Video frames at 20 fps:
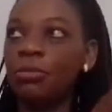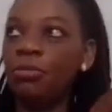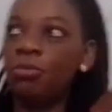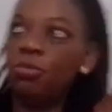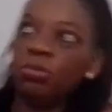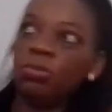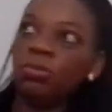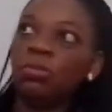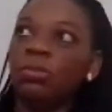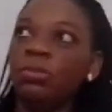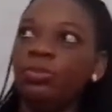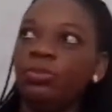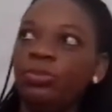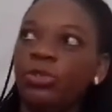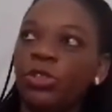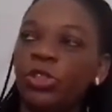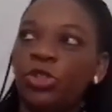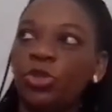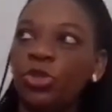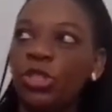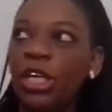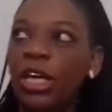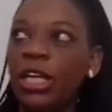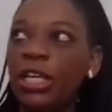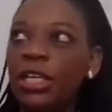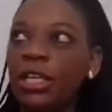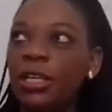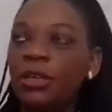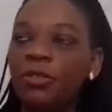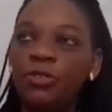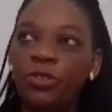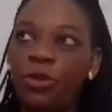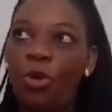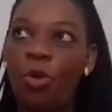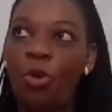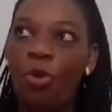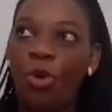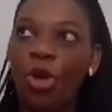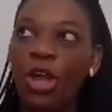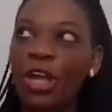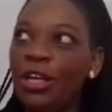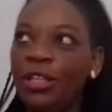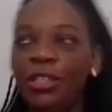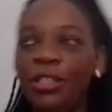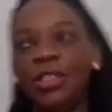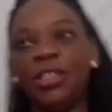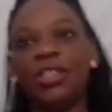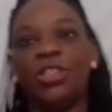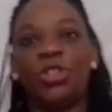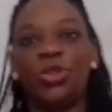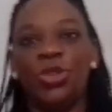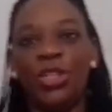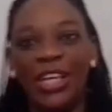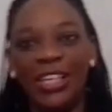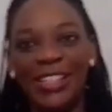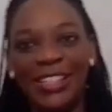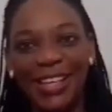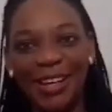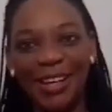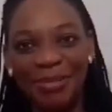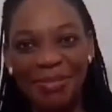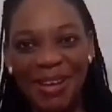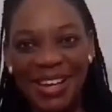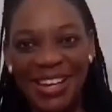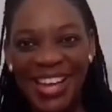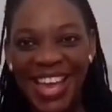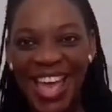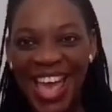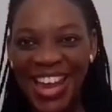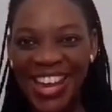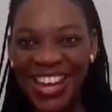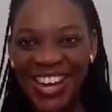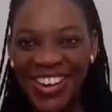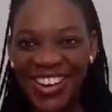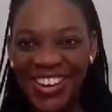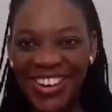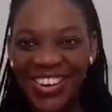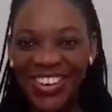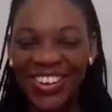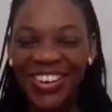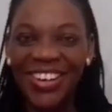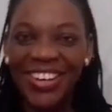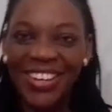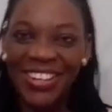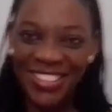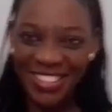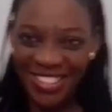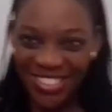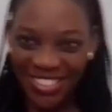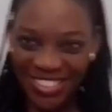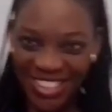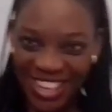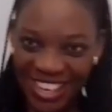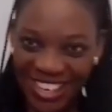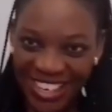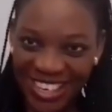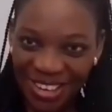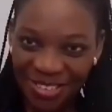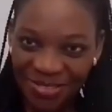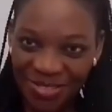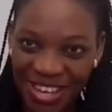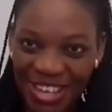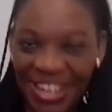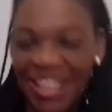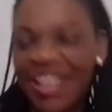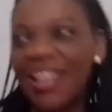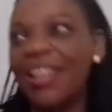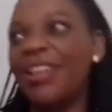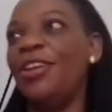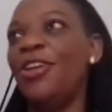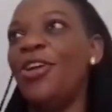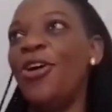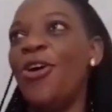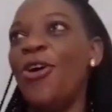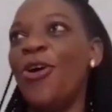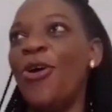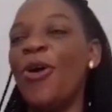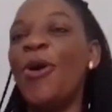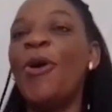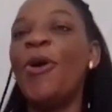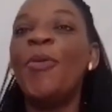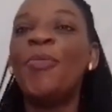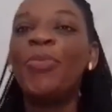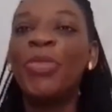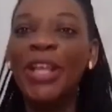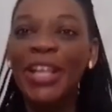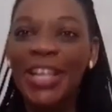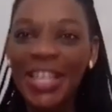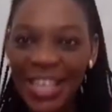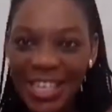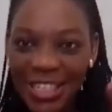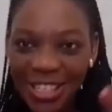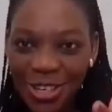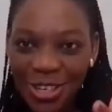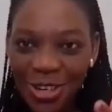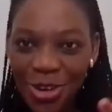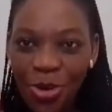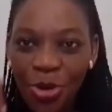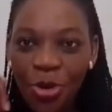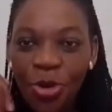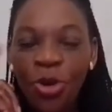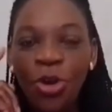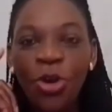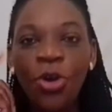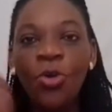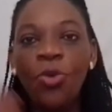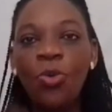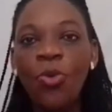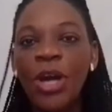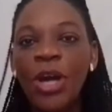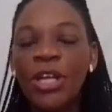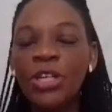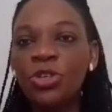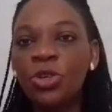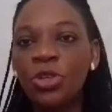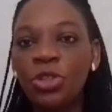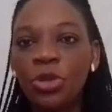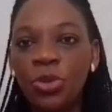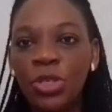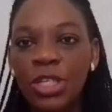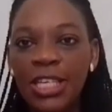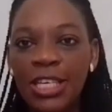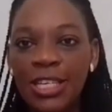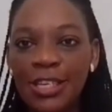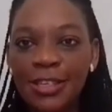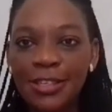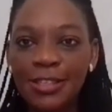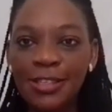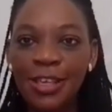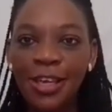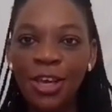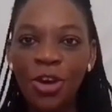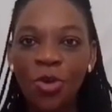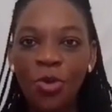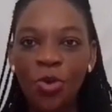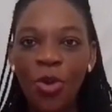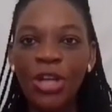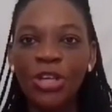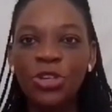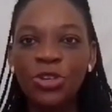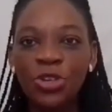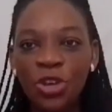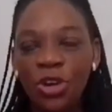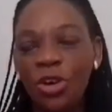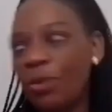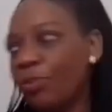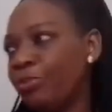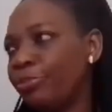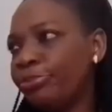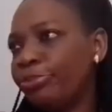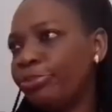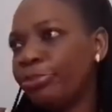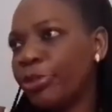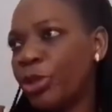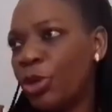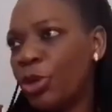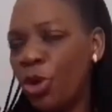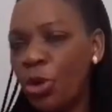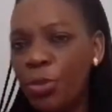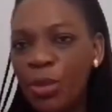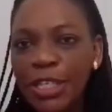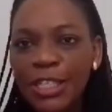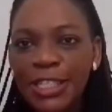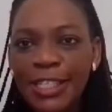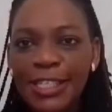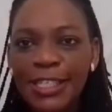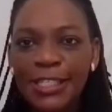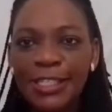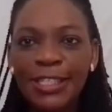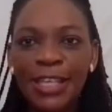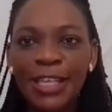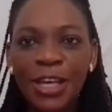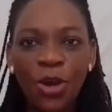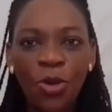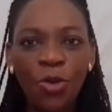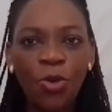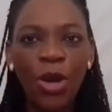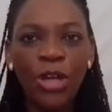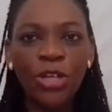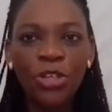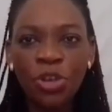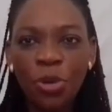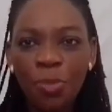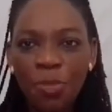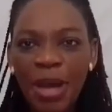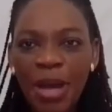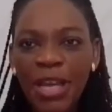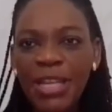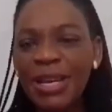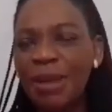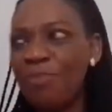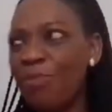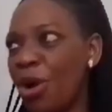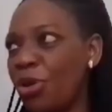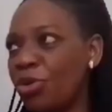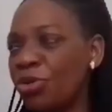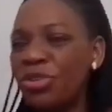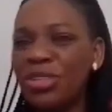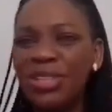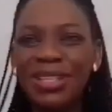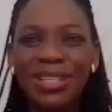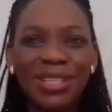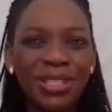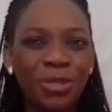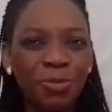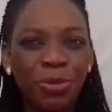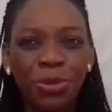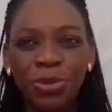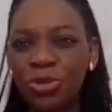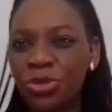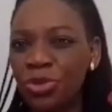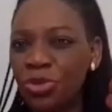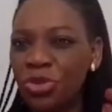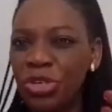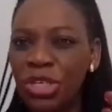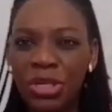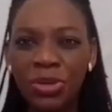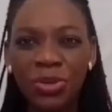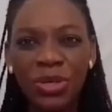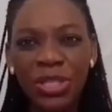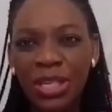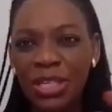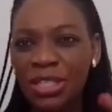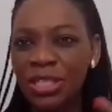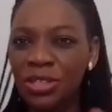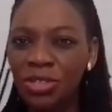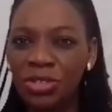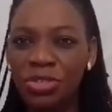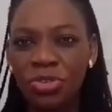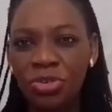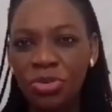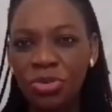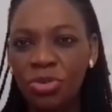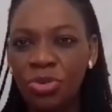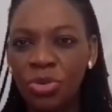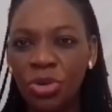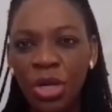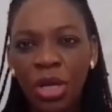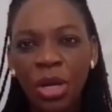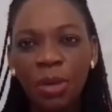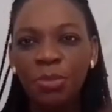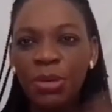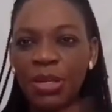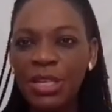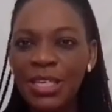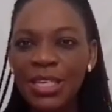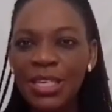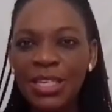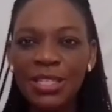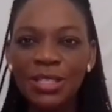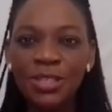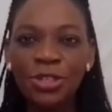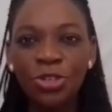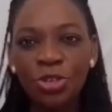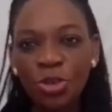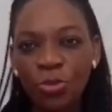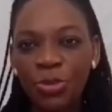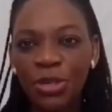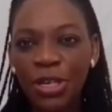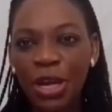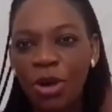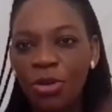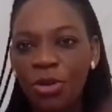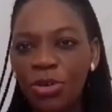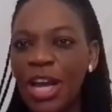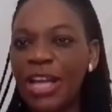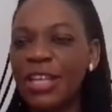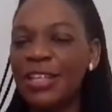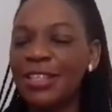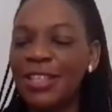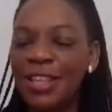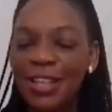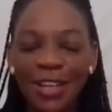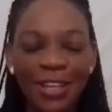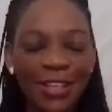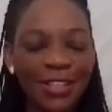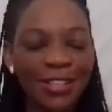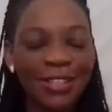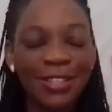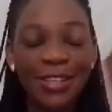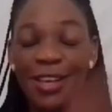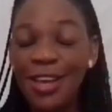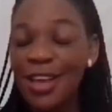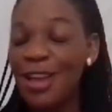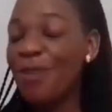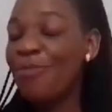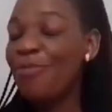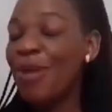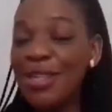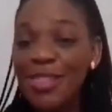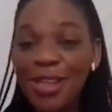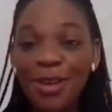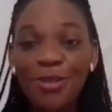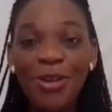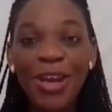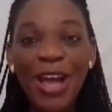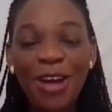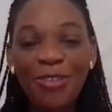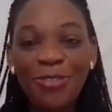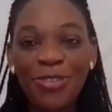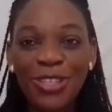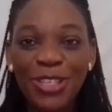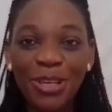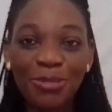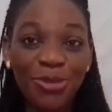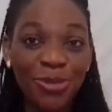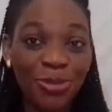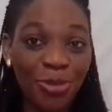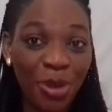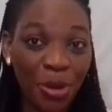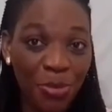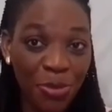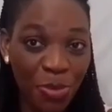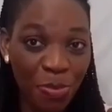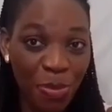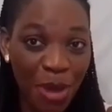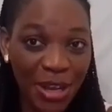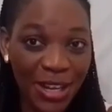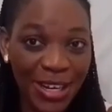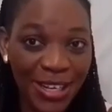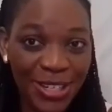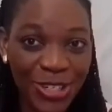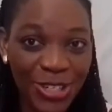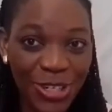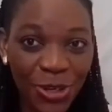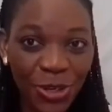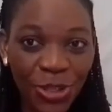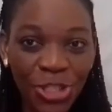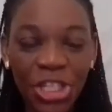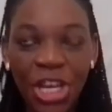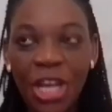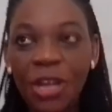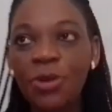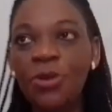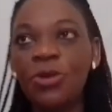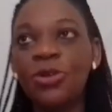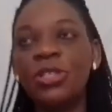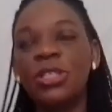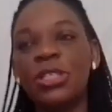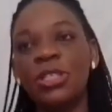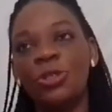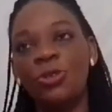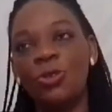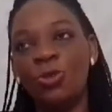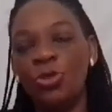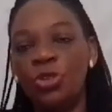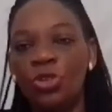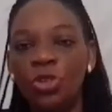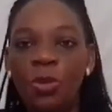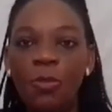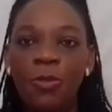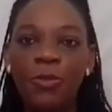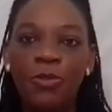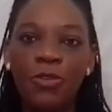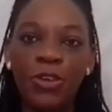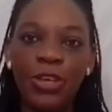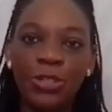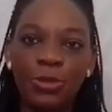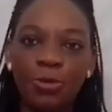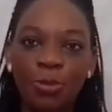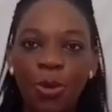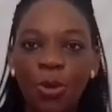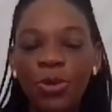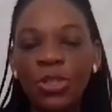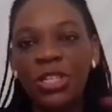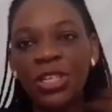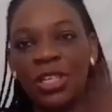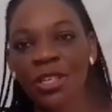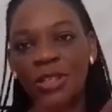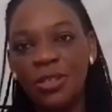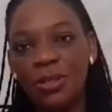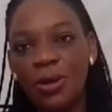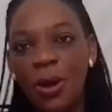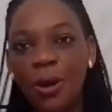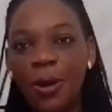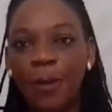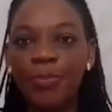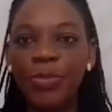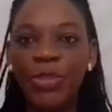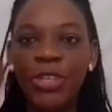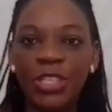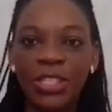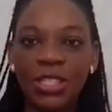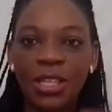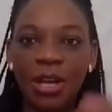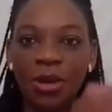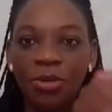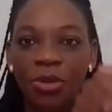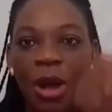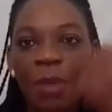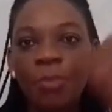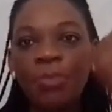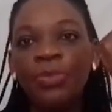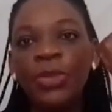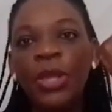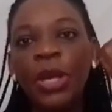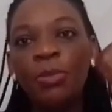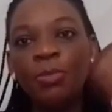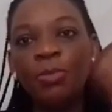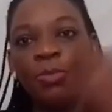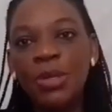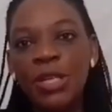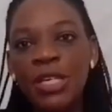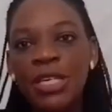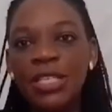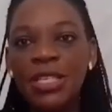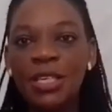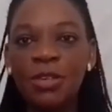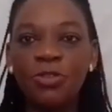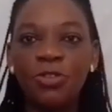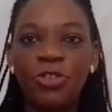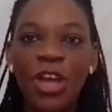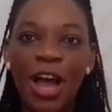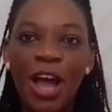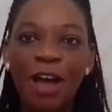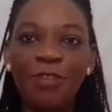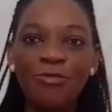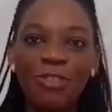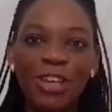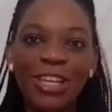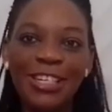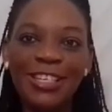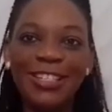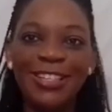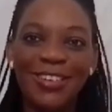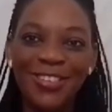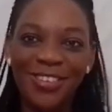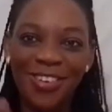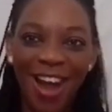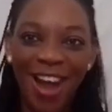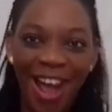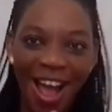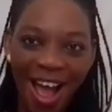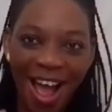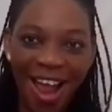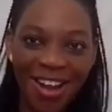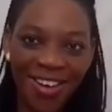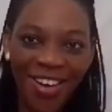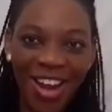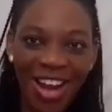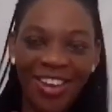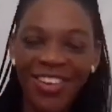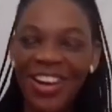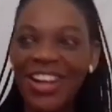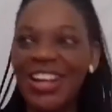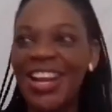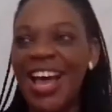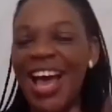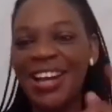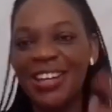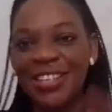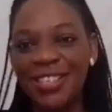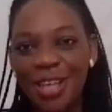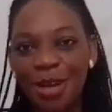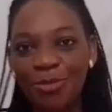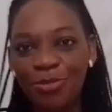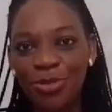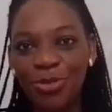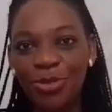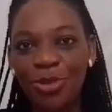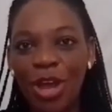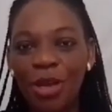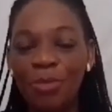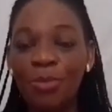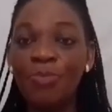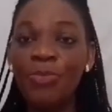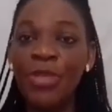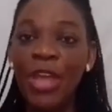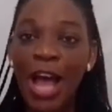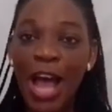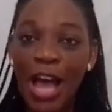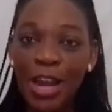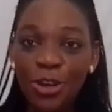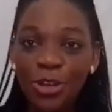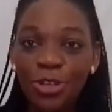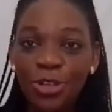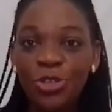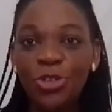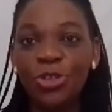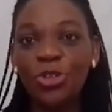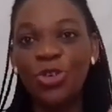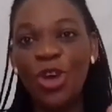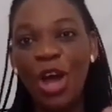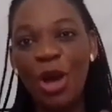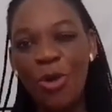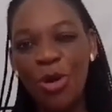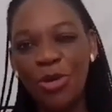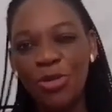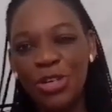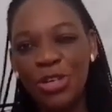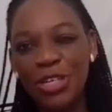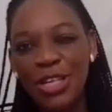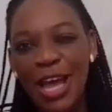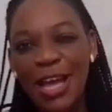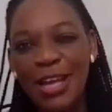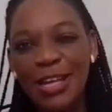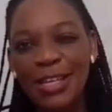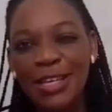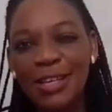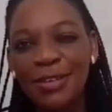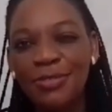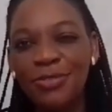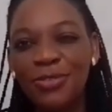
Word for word: mm, should I give? No. Should I take money? No. Should I give money? No. Let's know what your thought is, what your comment is, what your mind about this post really, whether it is true. Please drop down and tell us. By the way, have you subscribed to Market Show channels, YouTube, Facebook, TikTok, Instagram? Please, if you haven't, run, run, run and subscribe. And also to our returning